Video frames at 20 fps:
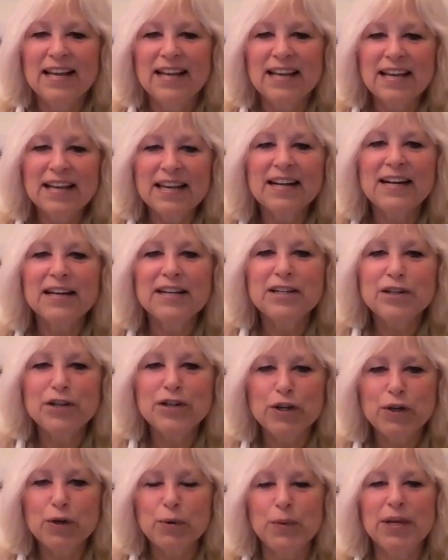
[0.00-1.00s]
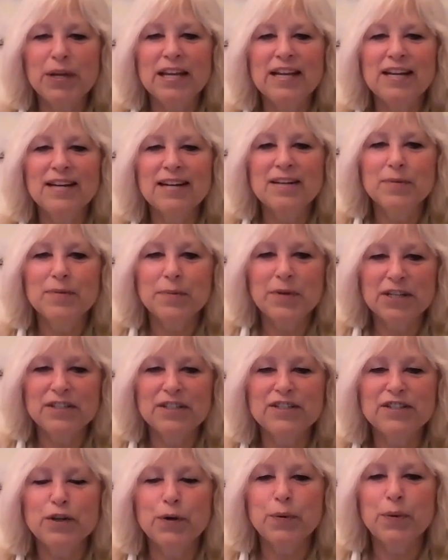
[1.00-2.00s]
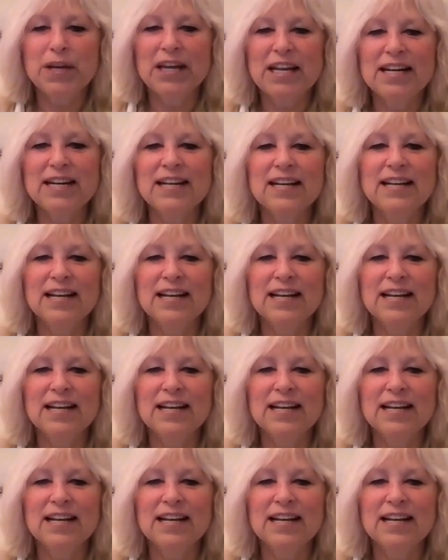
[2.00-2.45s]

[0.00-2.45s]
English Queen, British Queen